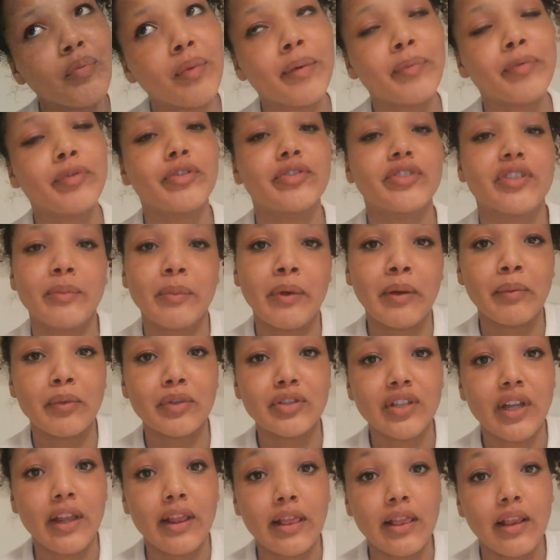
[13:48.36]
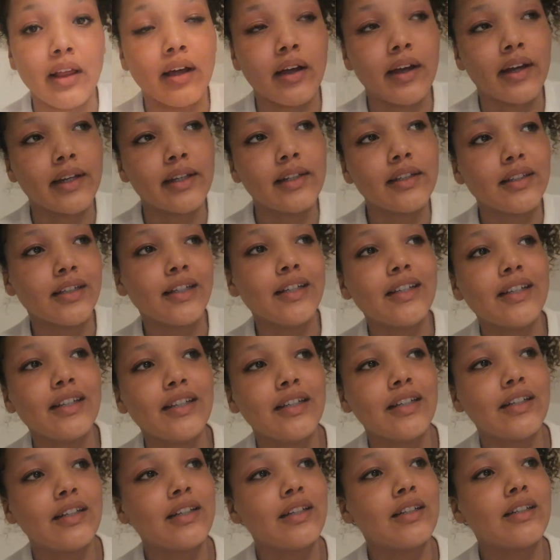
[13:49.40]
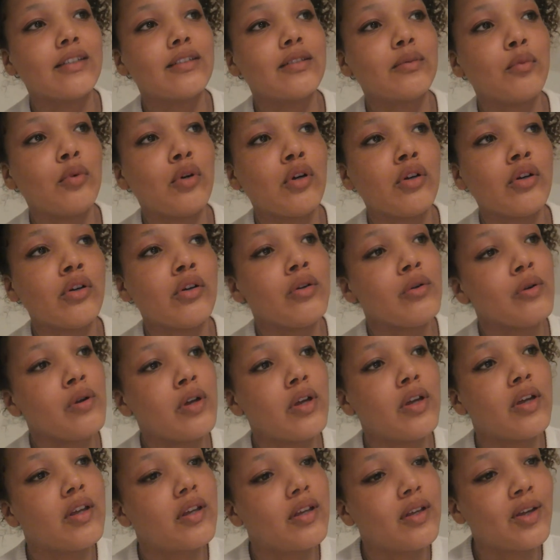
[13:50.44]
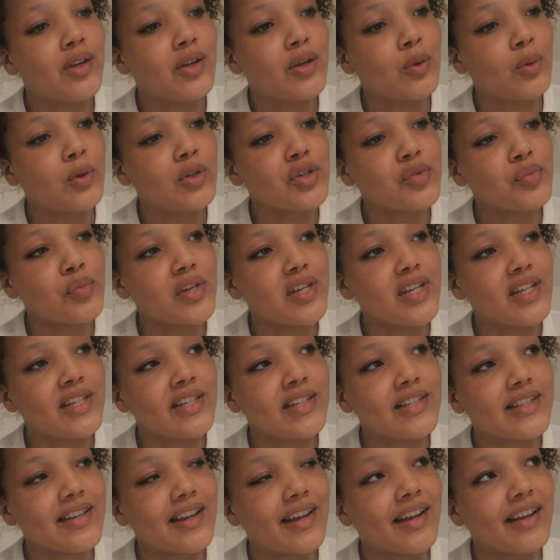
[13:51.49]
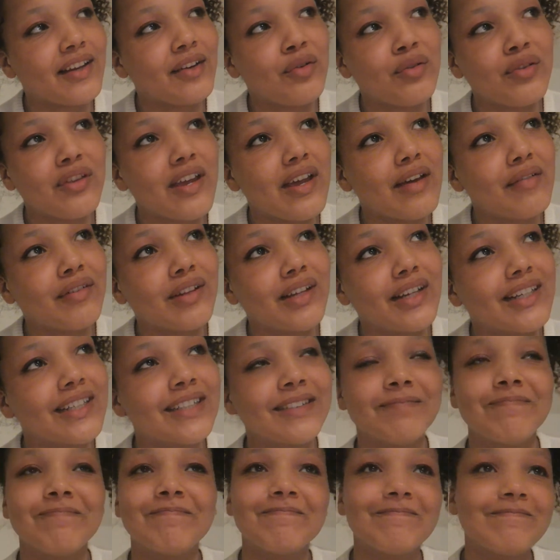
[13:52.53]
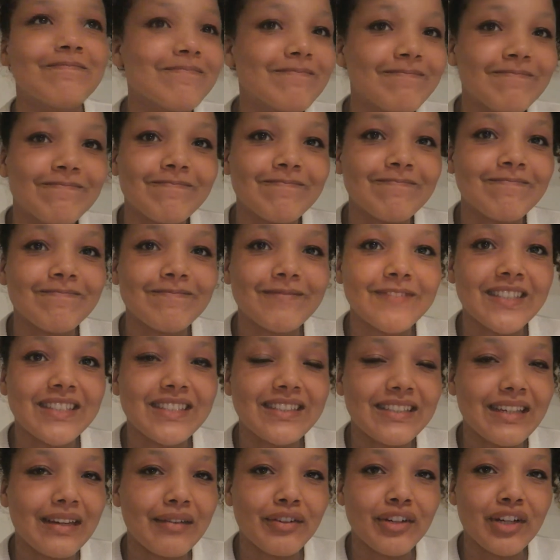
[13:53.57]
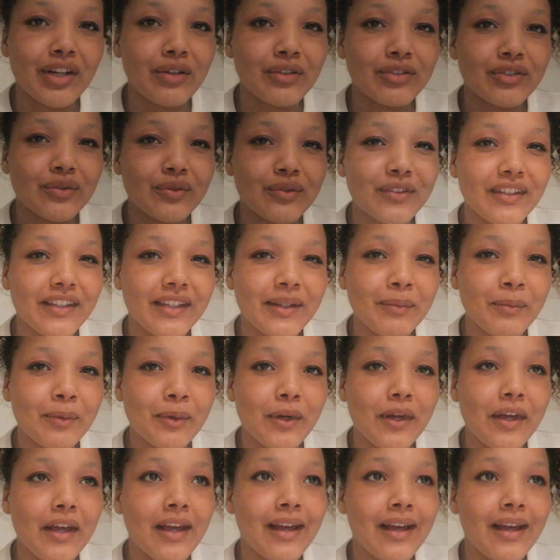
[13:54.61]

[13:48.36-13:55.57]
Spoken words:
of my project members at 9 tomorrow, which means I can only have like 7 hours of sleep,